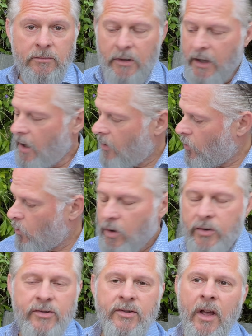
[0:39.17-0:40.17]
In other
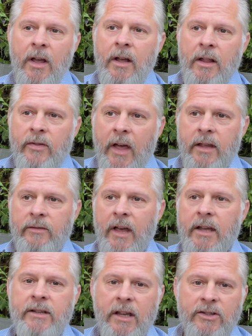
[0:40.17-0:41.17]
words, they
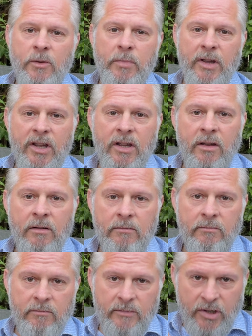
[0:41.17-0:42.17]
need to be
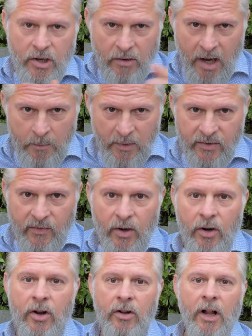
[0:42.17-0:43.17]
near
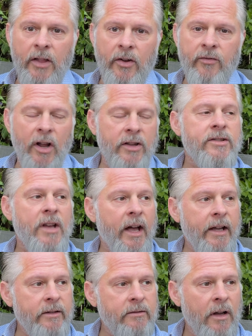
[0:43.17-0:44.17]
hemispherical on the front
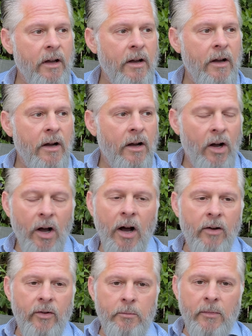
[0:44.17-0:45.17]
side
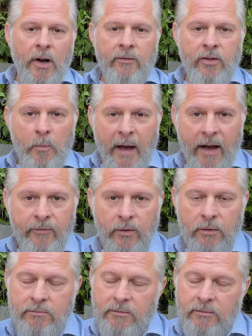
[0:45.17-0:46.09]
of the baffle.